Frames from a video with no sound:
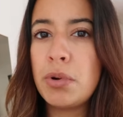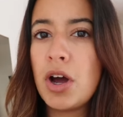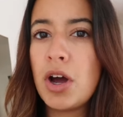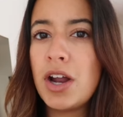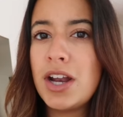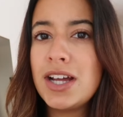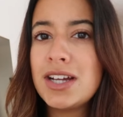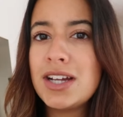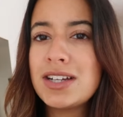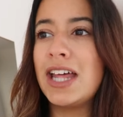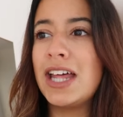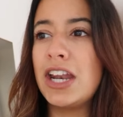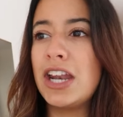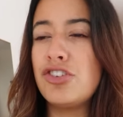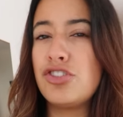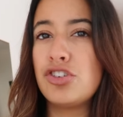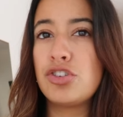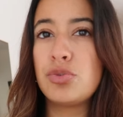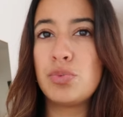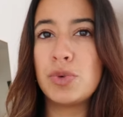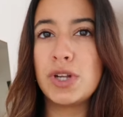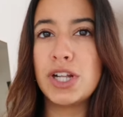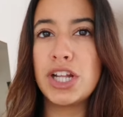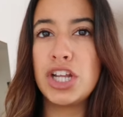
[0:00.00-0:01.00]
products that is
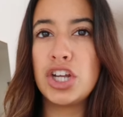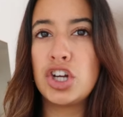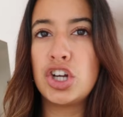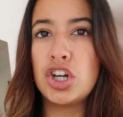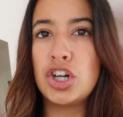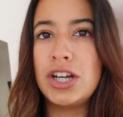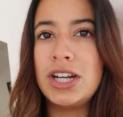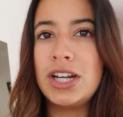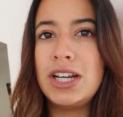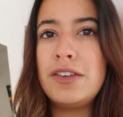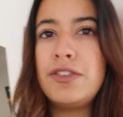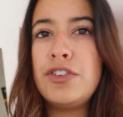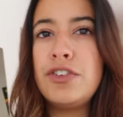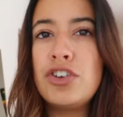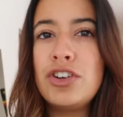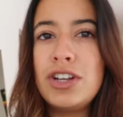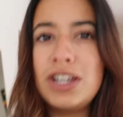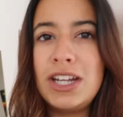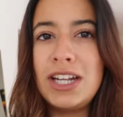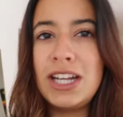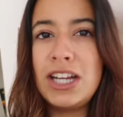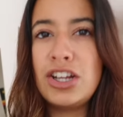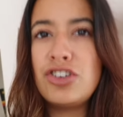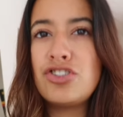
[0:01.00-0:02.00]
just really good if you're
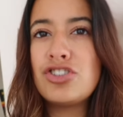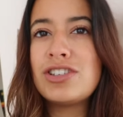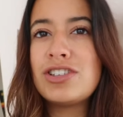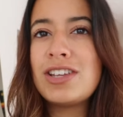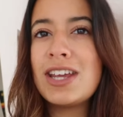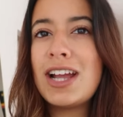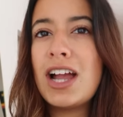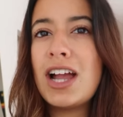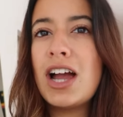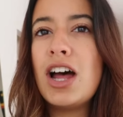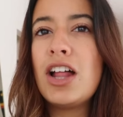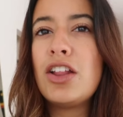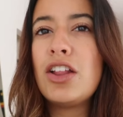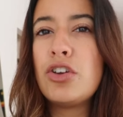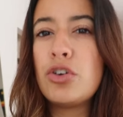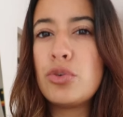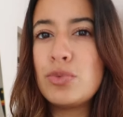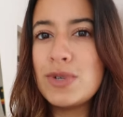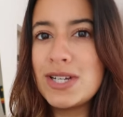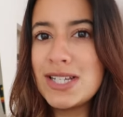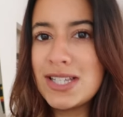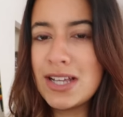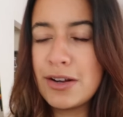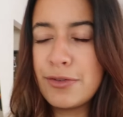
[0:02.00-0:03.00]
needing just like a little
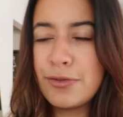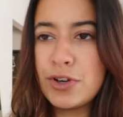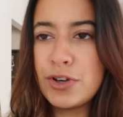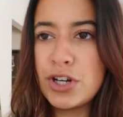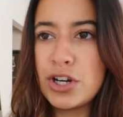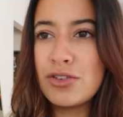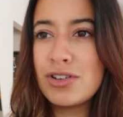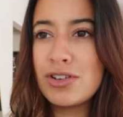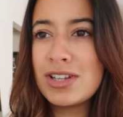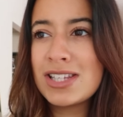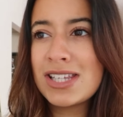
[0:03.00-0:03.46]
reset for your